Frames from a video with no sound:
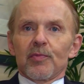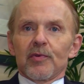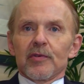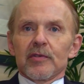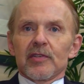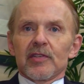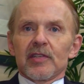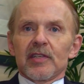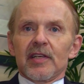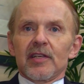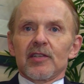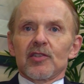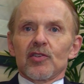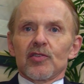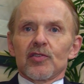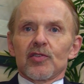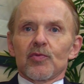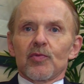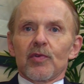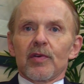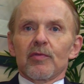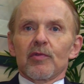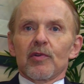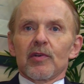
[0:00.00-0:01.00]

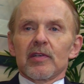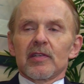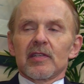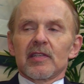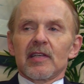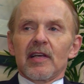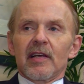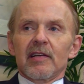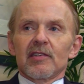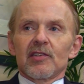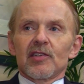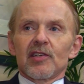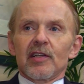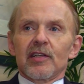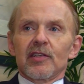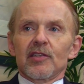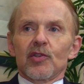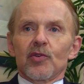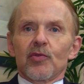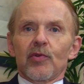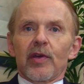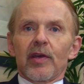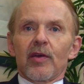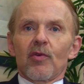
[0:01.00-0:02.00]
procedures, we were essentially
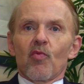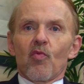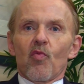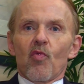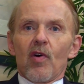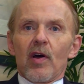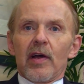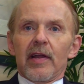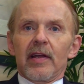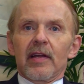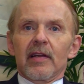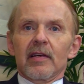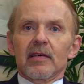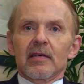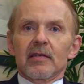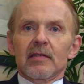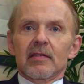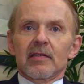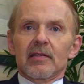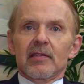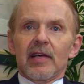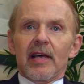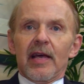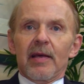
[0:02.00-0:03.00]
doing
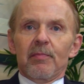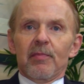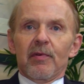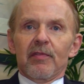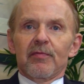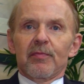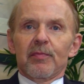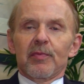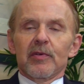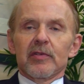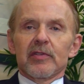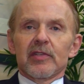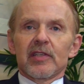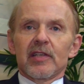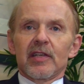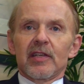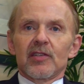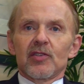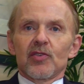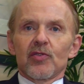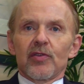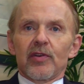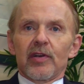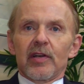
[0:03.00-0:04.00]
one type of
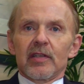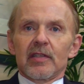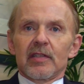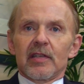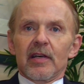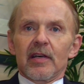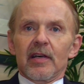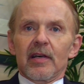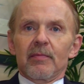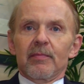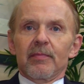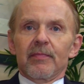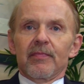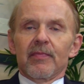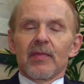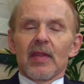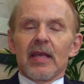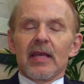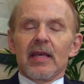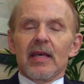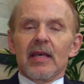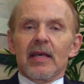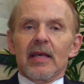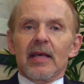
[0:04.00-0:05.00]
procedure at a time.
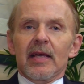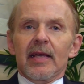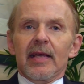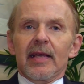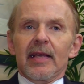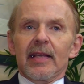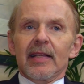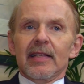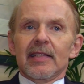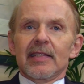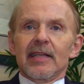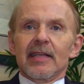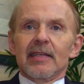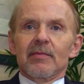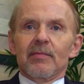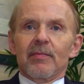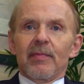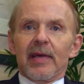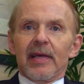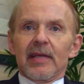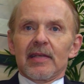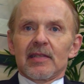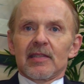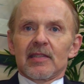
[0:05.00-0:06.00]
It didn't
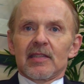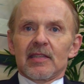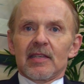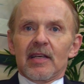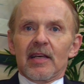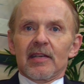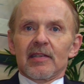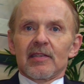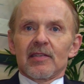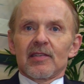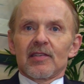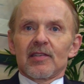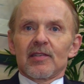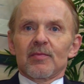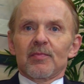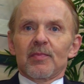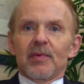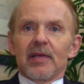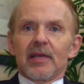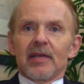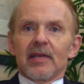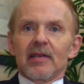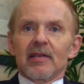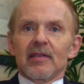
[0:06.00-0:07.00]
make sense
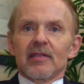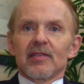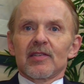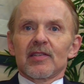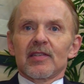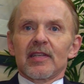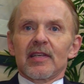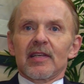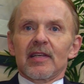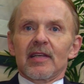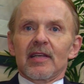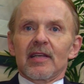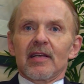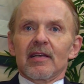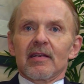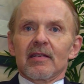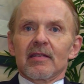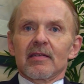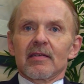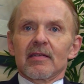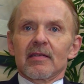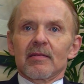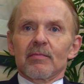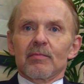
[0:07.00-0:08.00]
because the
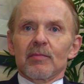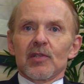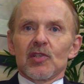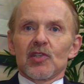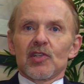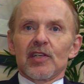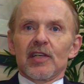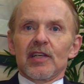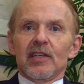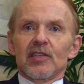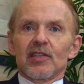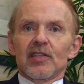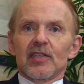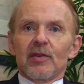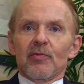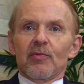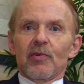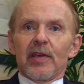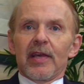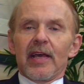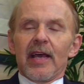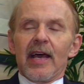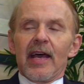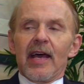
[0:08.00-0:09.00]
machines that
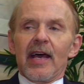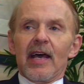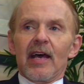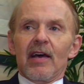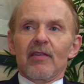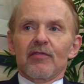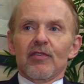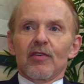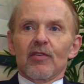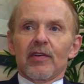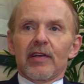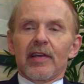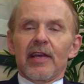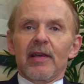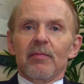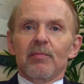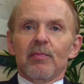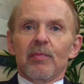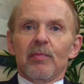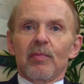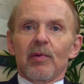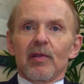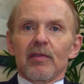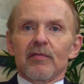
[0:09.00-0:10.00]
we have are
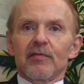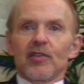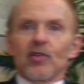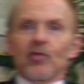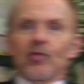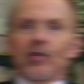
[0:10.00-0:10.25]
capable of